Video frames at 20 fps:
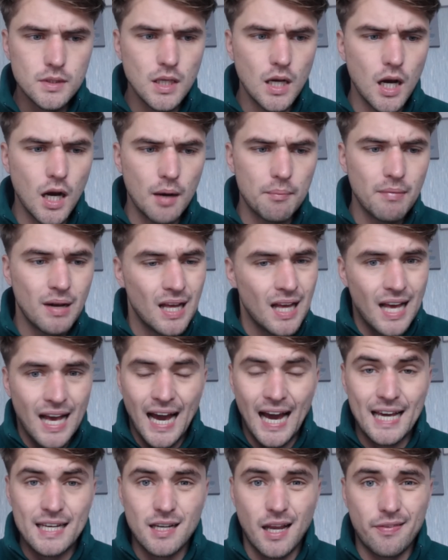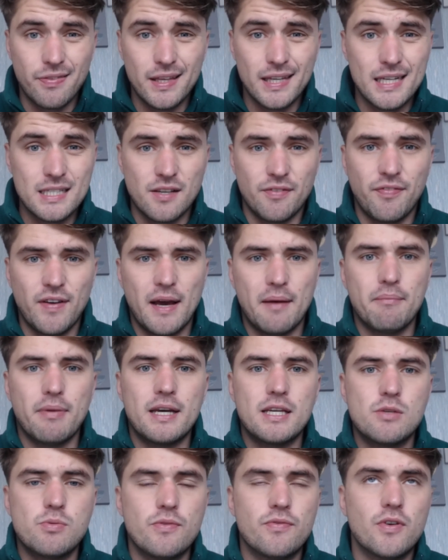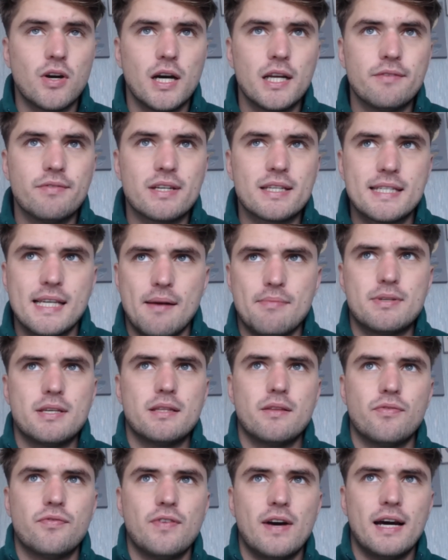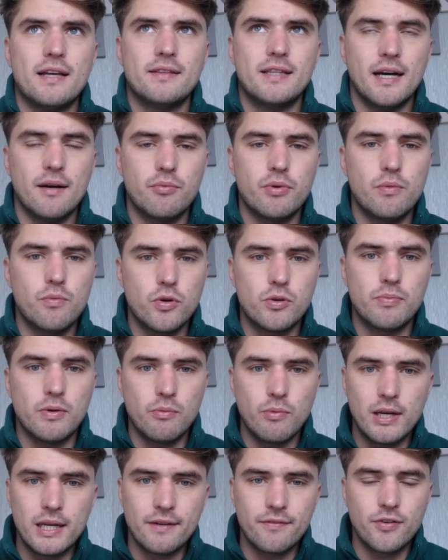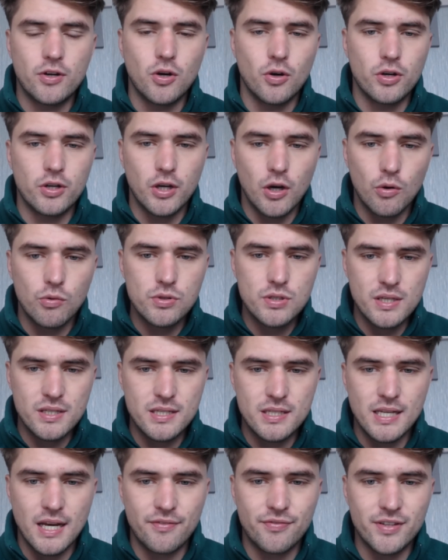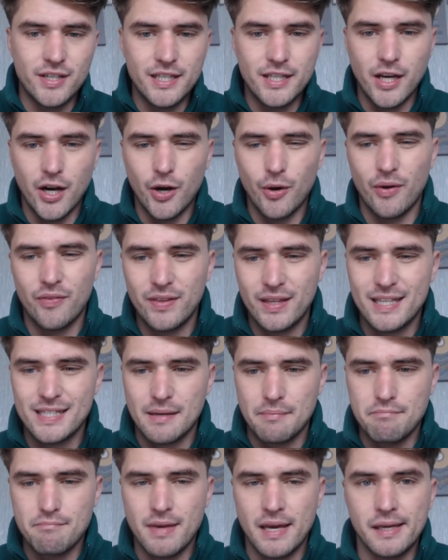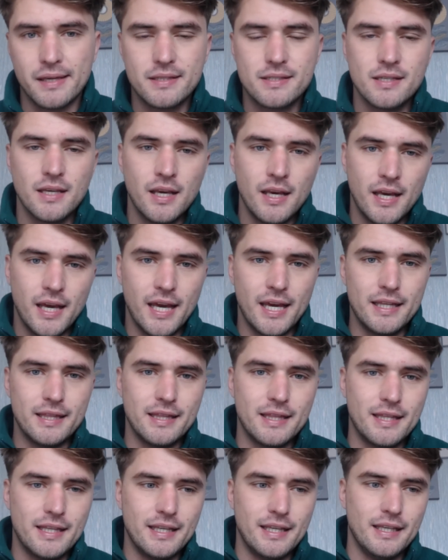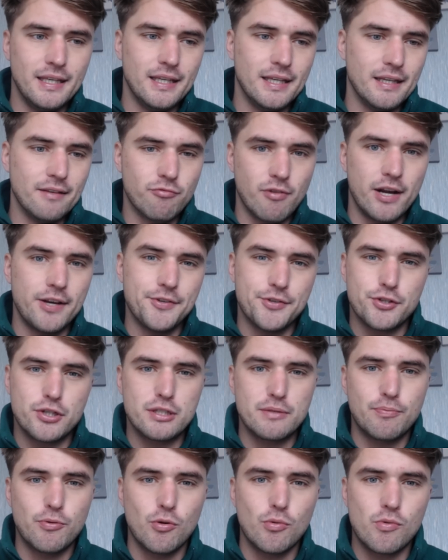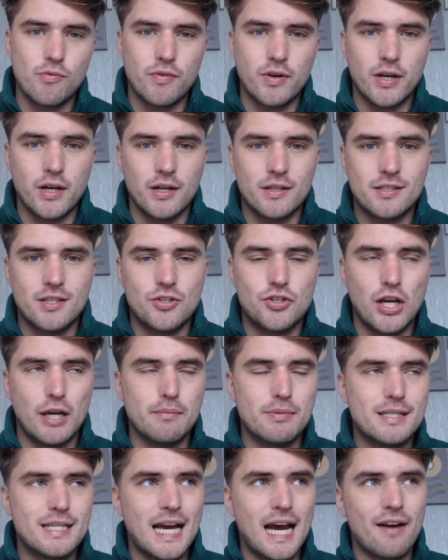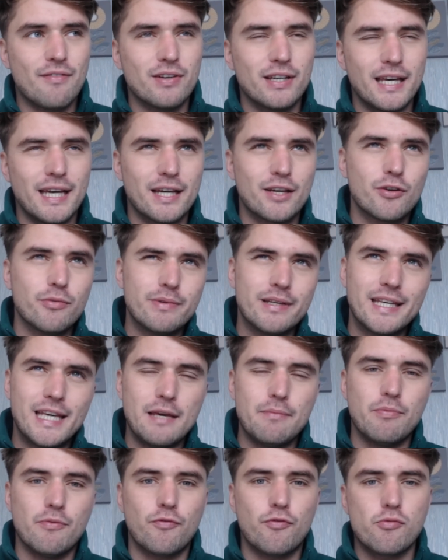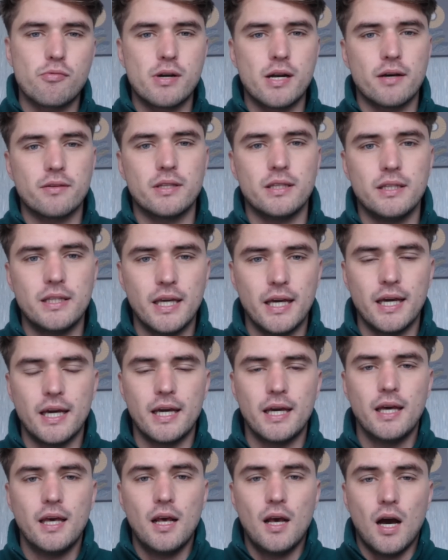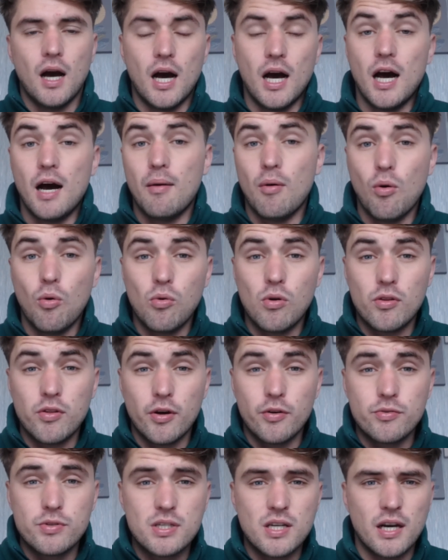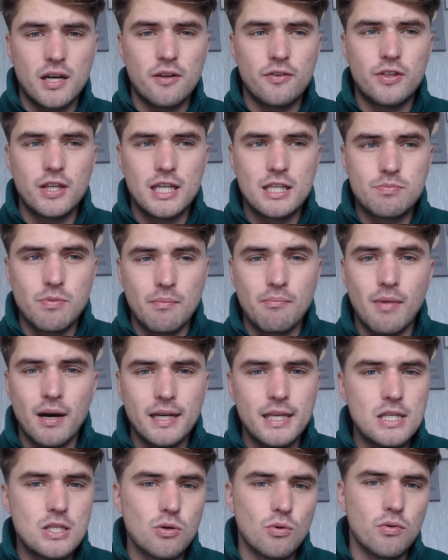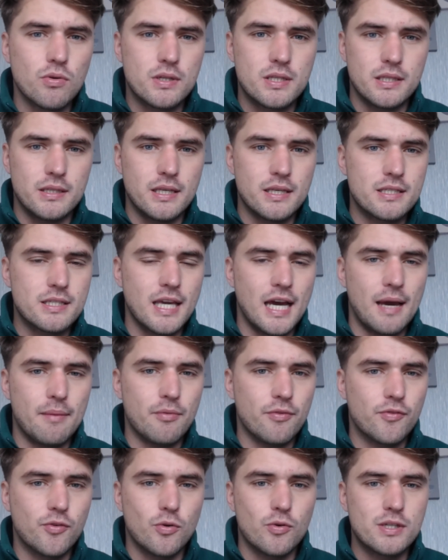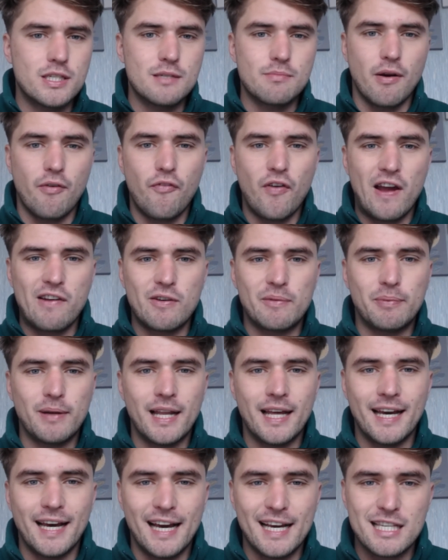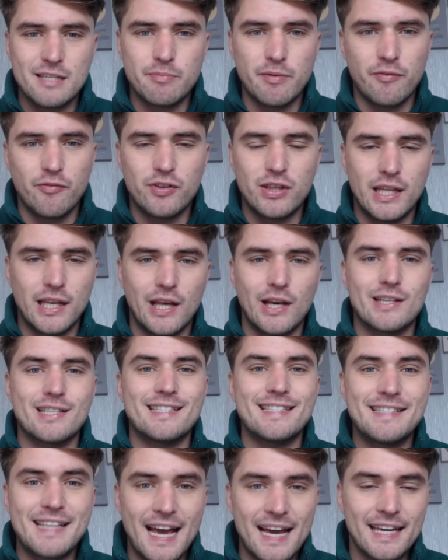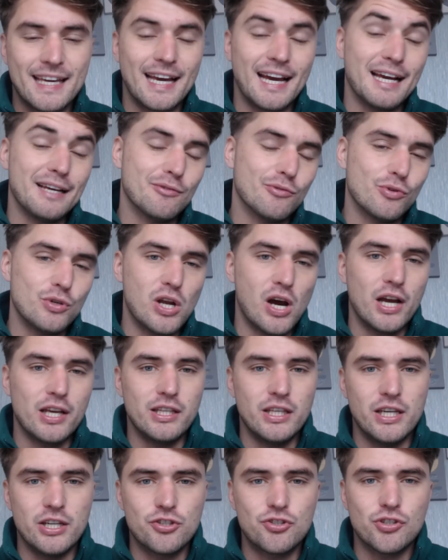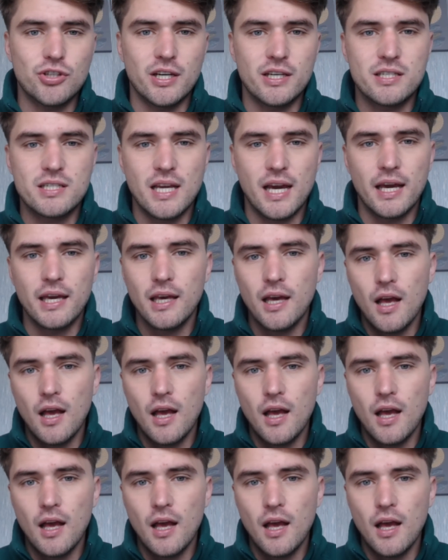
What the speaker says: And I think as a fan base, we've kind of accepted the fact that we would be willing for Connor Goldson to definitely go. I think there's a mix in the Rangers support with regards to James Tavernier. Could we keep him for another year? All of those kind of things. But money talks in this game. Of course, he's my favourite player, has been for the last decade, or 9 years, should I say.